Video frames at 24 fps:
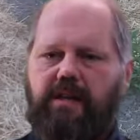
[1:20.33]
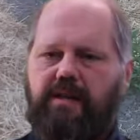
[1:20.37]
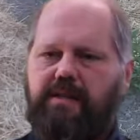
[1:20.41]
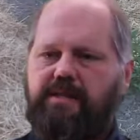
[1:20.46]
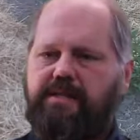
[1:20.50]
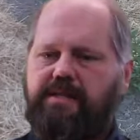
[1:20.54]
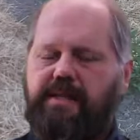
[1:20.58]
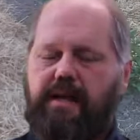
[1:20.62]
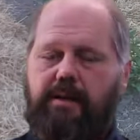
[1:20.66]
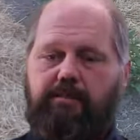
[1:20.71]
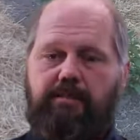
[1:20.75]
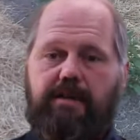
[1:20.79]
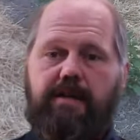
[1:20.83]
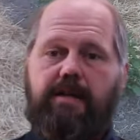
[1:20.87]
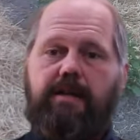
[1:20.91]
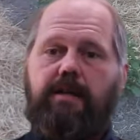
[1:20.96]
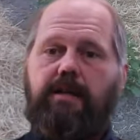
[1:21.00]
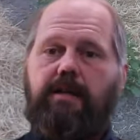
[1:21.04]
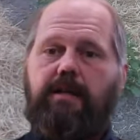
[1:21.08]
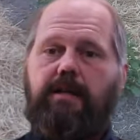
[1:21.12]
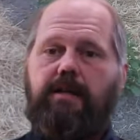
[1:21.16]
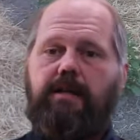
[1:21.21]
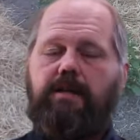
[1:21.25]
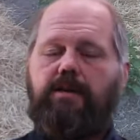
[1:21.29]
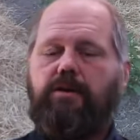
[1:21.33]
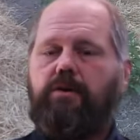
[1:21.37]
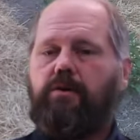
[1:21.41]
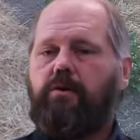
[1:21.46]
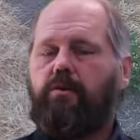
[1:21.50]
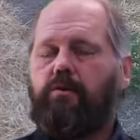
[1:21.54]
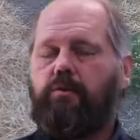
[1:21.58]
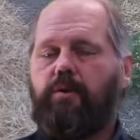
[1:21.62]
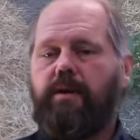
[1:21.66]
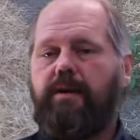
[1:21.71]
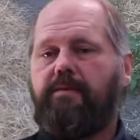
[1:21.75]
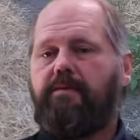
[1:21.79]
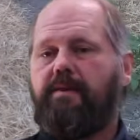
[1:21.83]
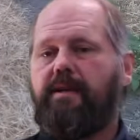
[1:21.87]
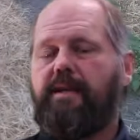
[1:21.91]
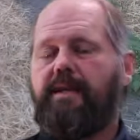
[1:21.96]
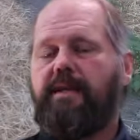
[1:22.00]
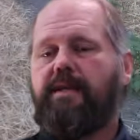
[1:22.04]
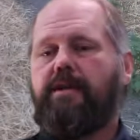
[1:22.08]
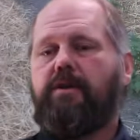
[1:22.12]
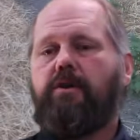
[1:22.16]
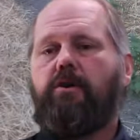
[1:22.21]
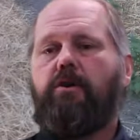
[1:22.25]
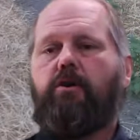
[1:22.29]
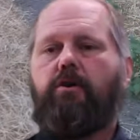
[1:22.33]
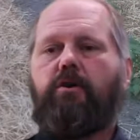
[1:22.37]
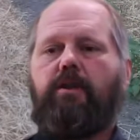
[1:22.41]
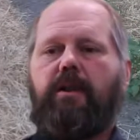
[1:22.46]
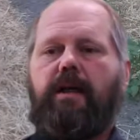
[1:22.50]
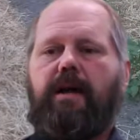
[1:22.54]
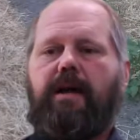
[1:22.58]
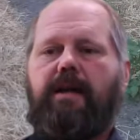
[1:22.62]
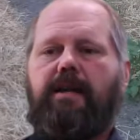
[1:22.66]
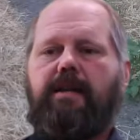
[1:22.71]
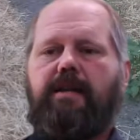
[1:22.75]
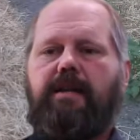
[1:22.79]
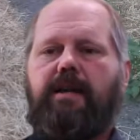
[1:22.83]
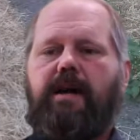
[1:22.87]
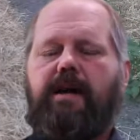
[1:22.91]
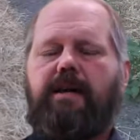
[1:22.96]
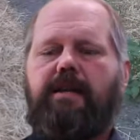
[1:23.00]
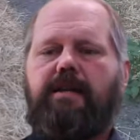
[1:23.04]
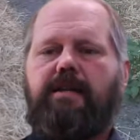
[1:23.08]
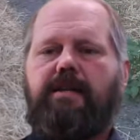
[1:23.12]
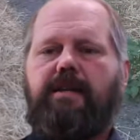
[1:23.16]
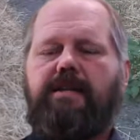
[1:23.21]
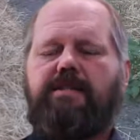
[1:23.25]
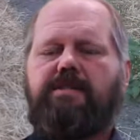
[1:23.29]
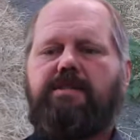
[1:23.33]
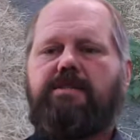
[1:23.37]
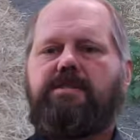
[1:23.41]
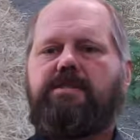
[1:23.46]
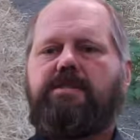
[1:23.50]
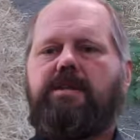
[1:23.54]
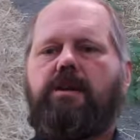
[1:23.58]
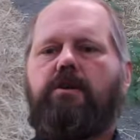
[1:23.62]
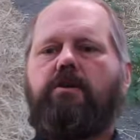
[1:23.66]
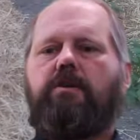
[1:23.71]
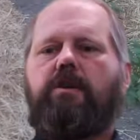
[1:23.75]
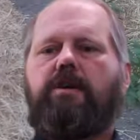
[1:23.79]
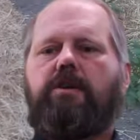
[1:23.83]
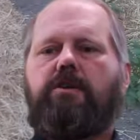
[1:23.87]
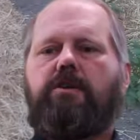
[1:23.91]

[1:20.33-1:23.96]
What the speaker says: Salmonella, or even E. coli, not necessarily